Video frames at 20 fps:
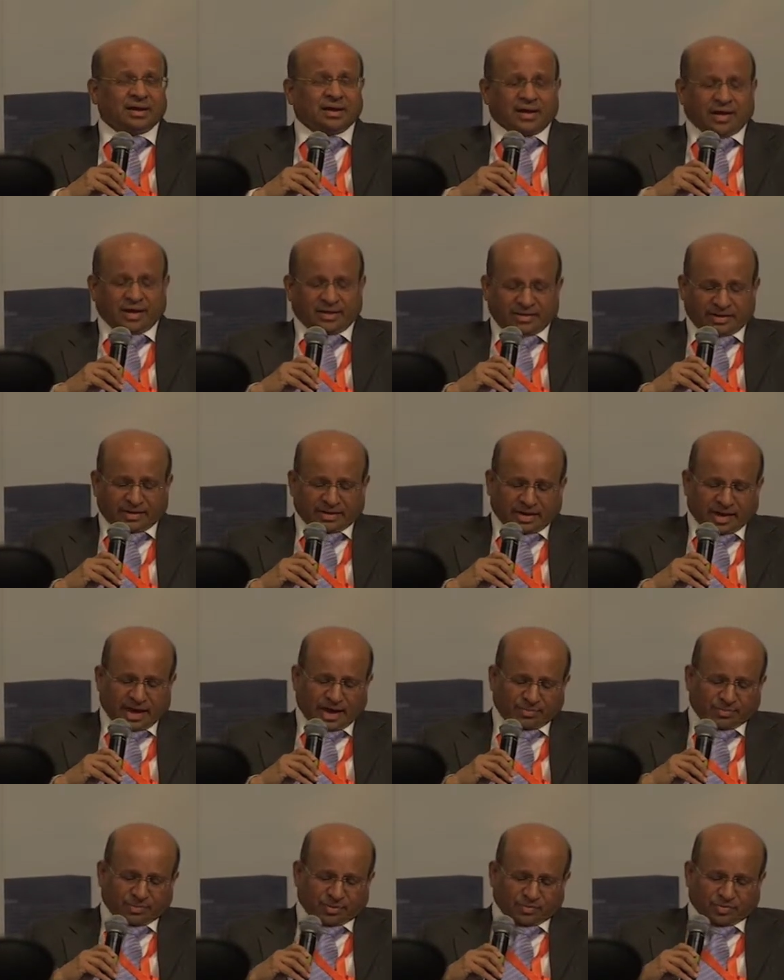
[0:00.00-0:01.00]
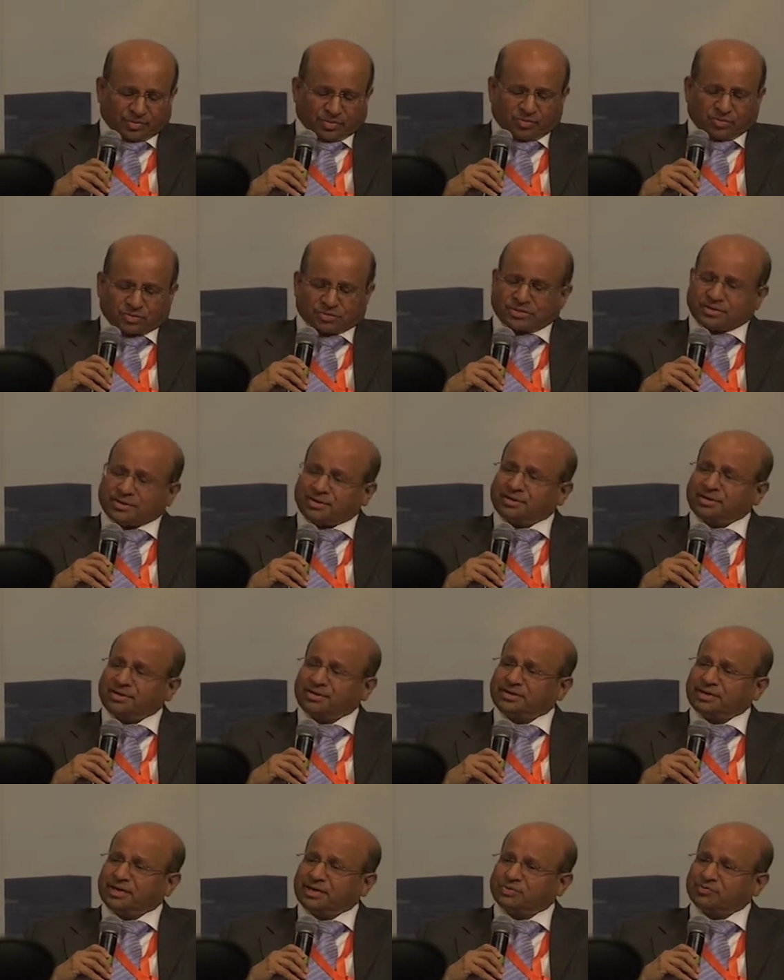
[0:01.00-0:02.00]
I think it happened because in the early
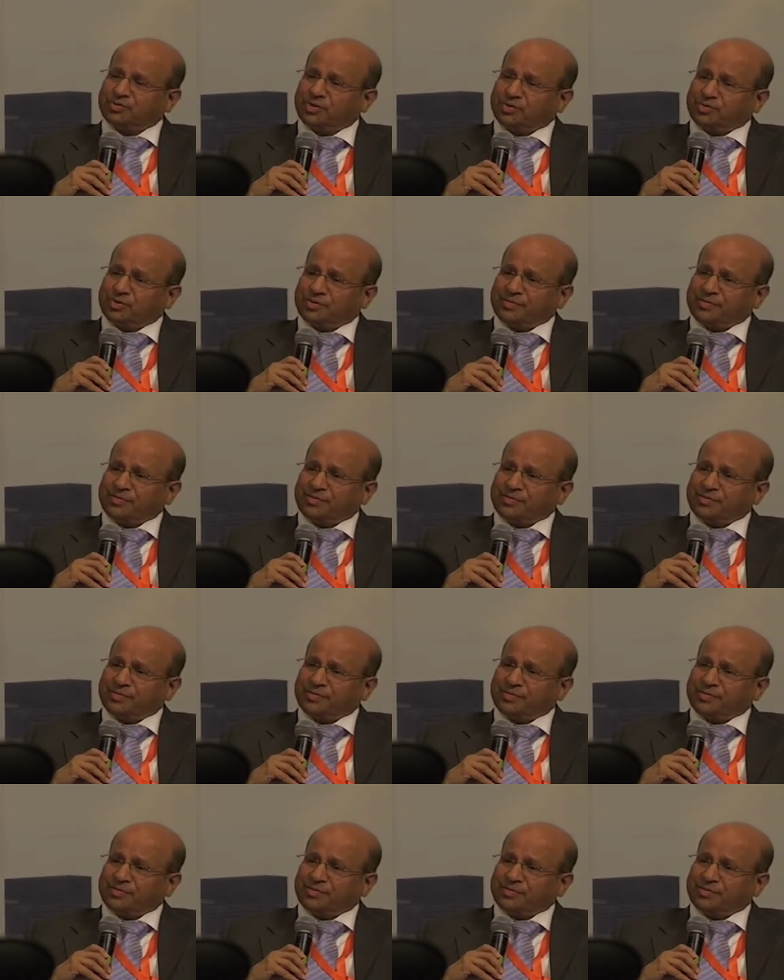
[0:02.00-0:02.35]
days when we